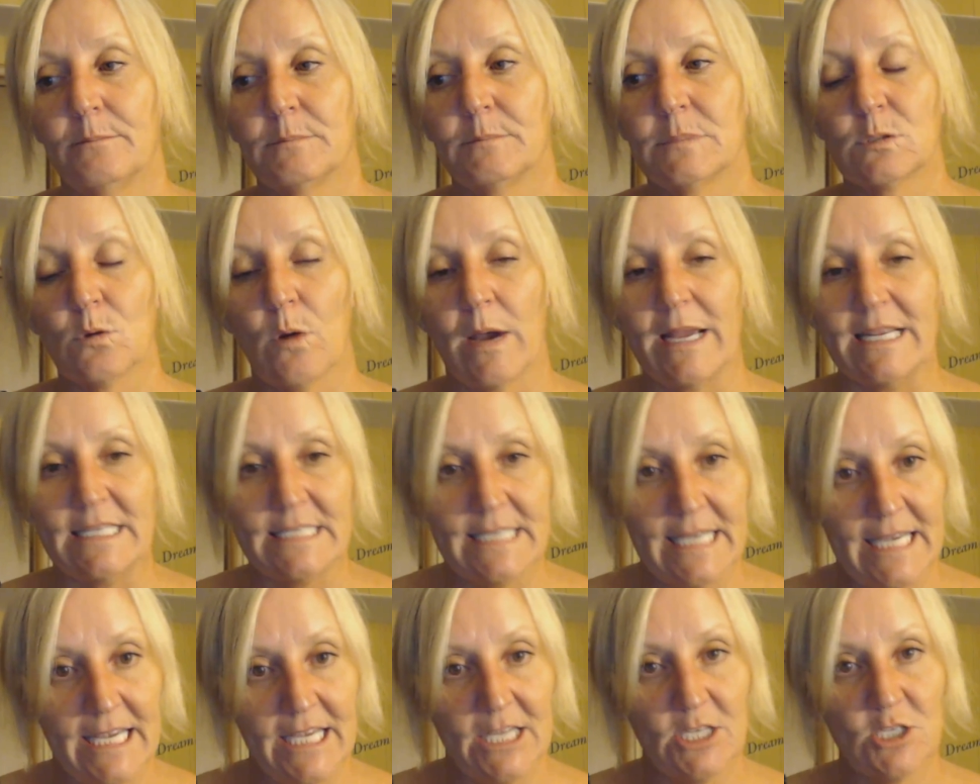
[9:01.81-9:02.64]
So I
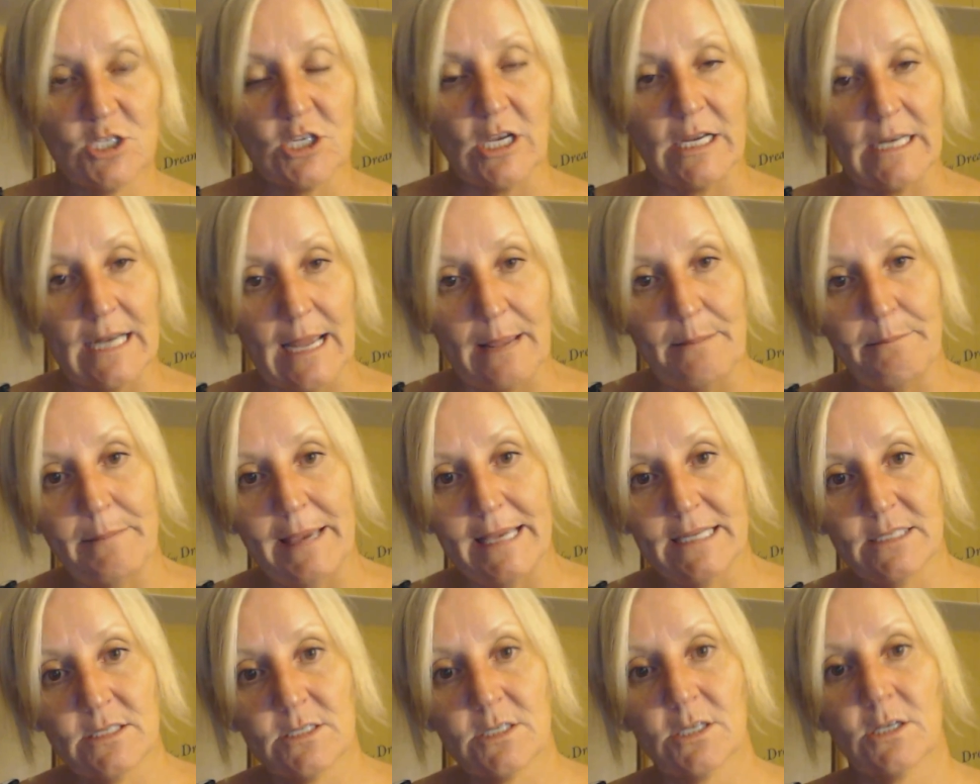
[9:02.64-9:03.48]
teach and I
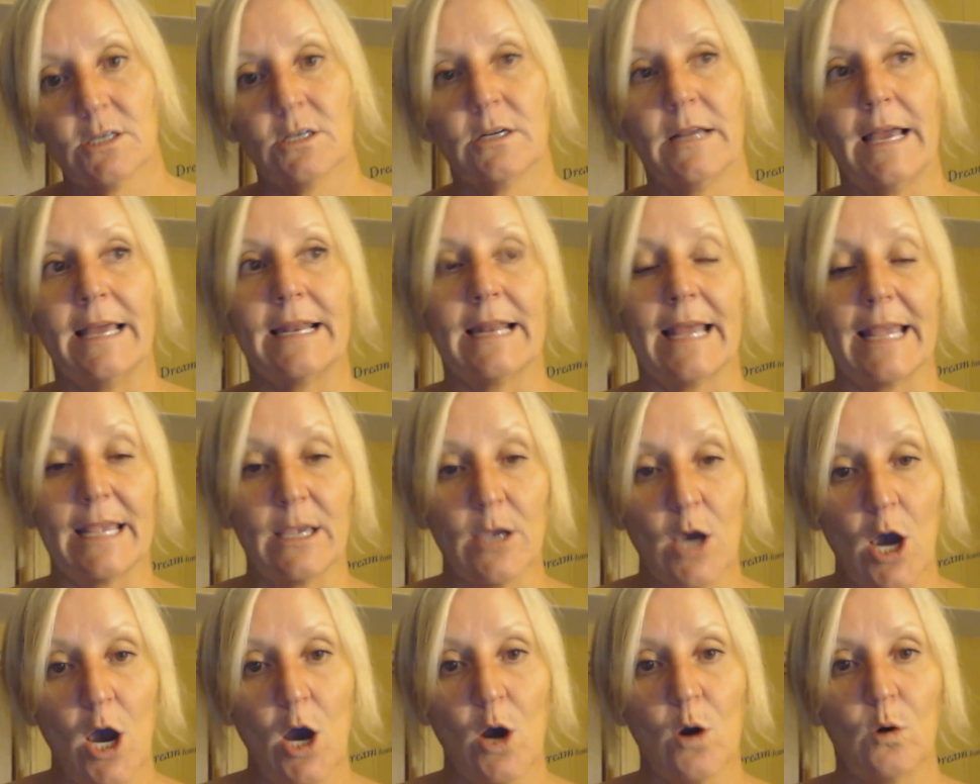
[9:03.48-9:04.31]
mentor and I
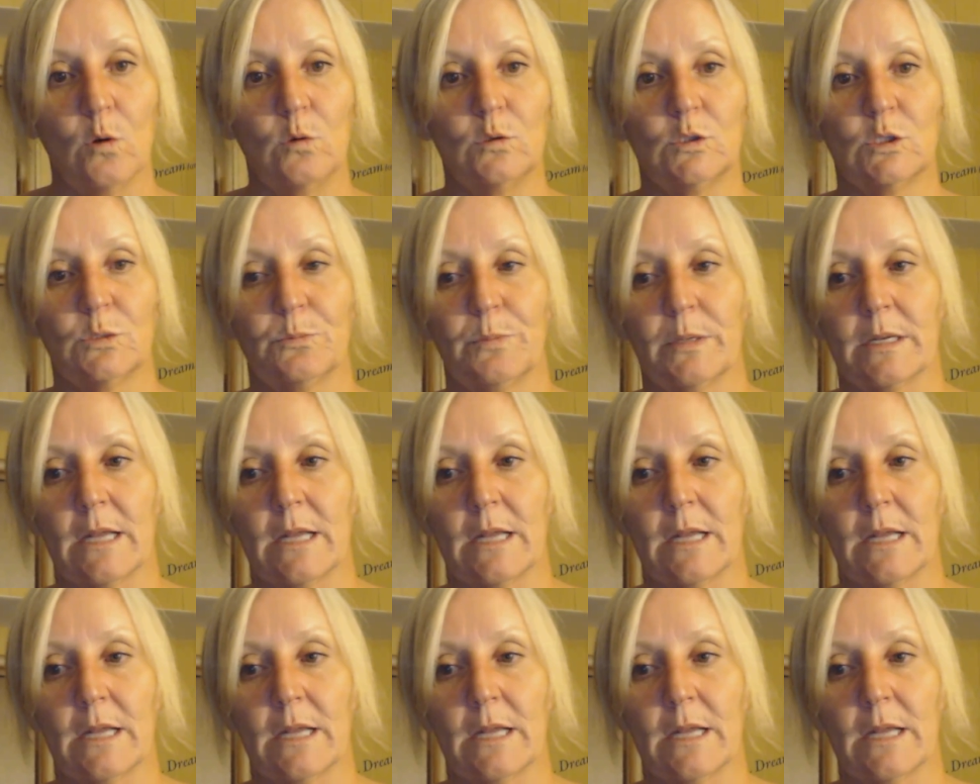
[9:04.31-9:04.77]
coach,